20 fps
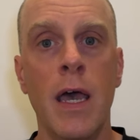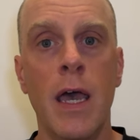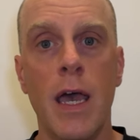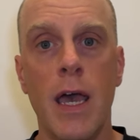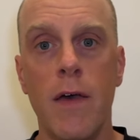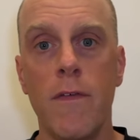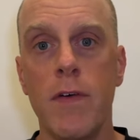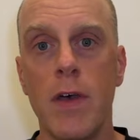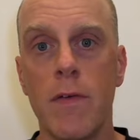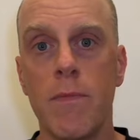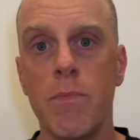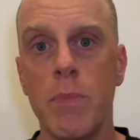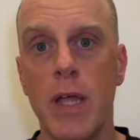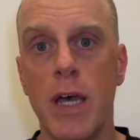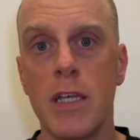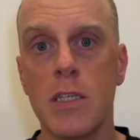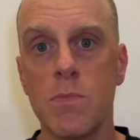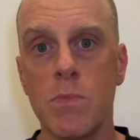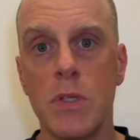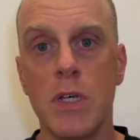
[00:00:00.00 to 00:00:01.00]

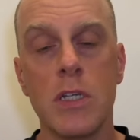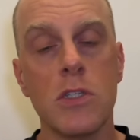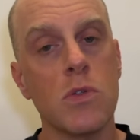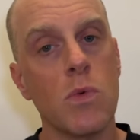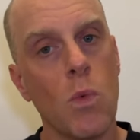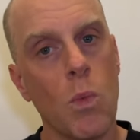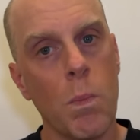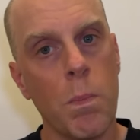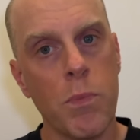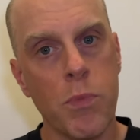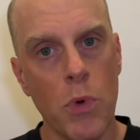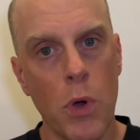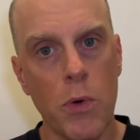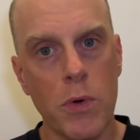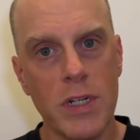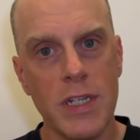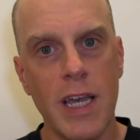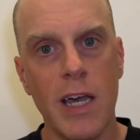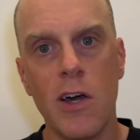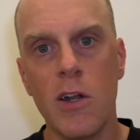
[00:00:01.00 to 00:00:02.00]
FFBlast Plus
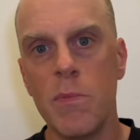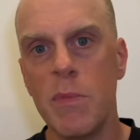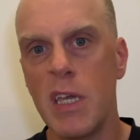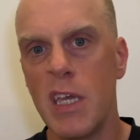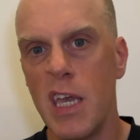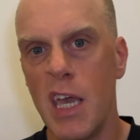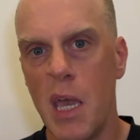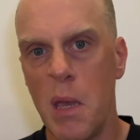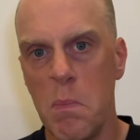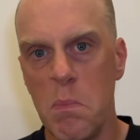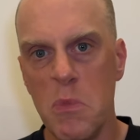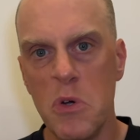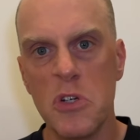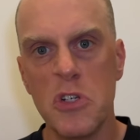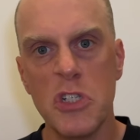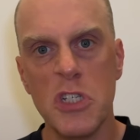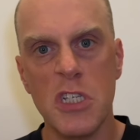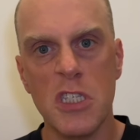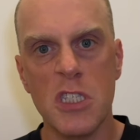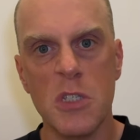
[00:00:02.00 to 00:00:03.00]
broke down and became
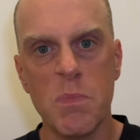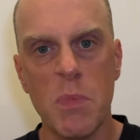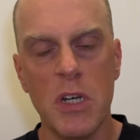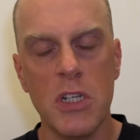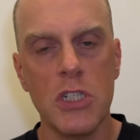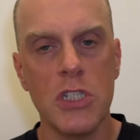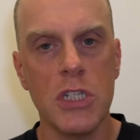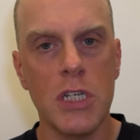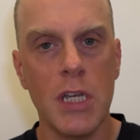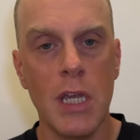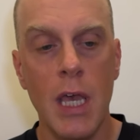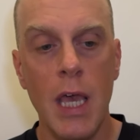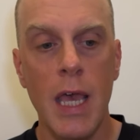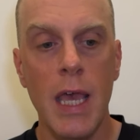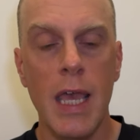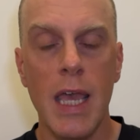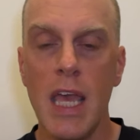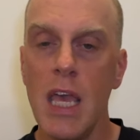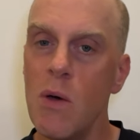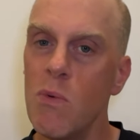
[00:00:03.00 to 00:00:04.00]
mushy and spongy,
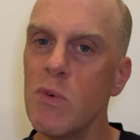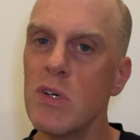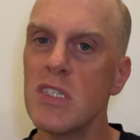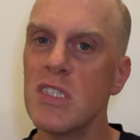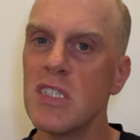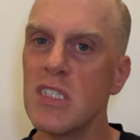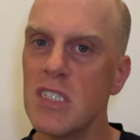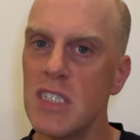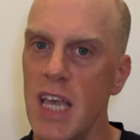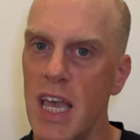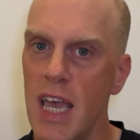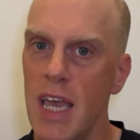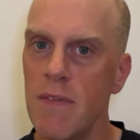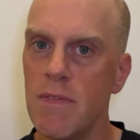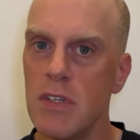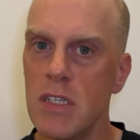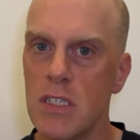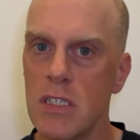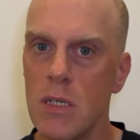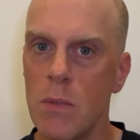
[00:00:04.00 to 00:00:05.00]
it was
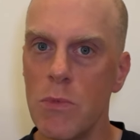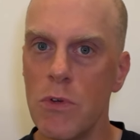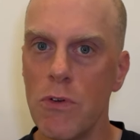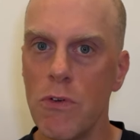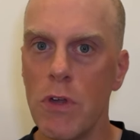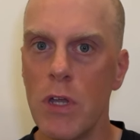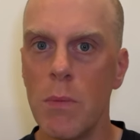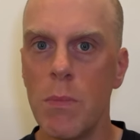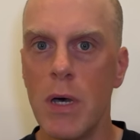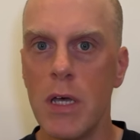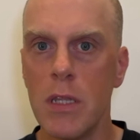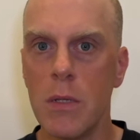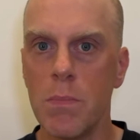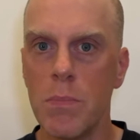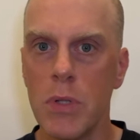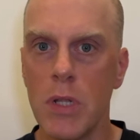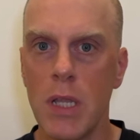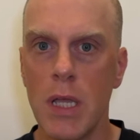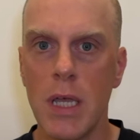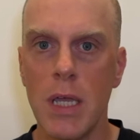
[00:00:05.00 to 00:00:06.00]
saved to some degree by the
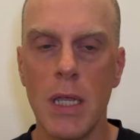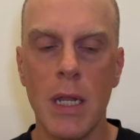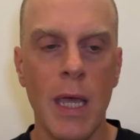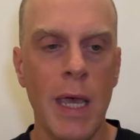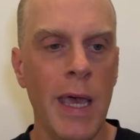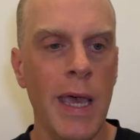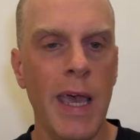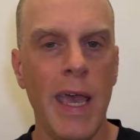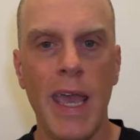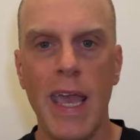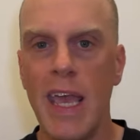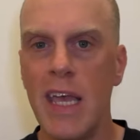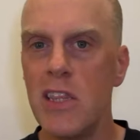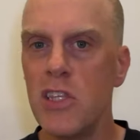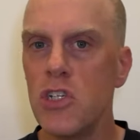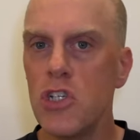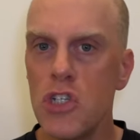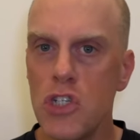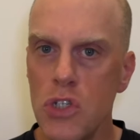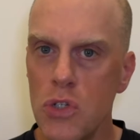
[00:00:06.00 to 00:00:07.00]
plate, and
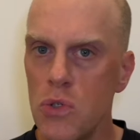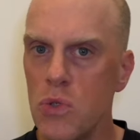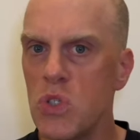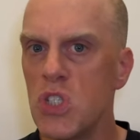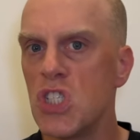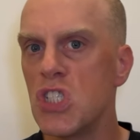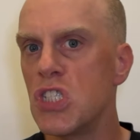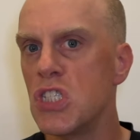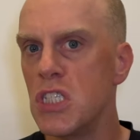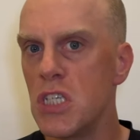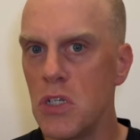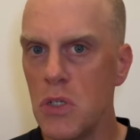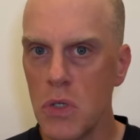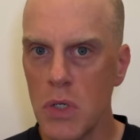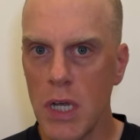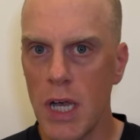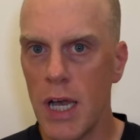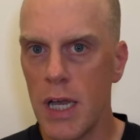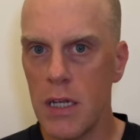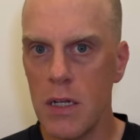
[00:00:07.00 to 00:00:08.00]
the shoe still
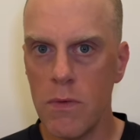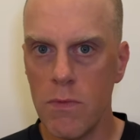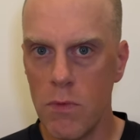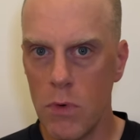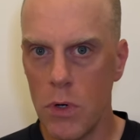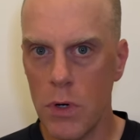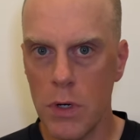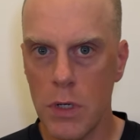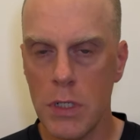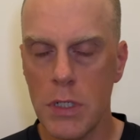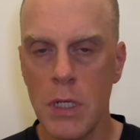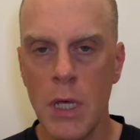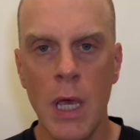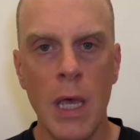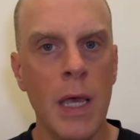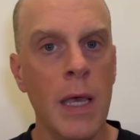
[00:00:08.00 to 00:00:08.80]
kind of worked.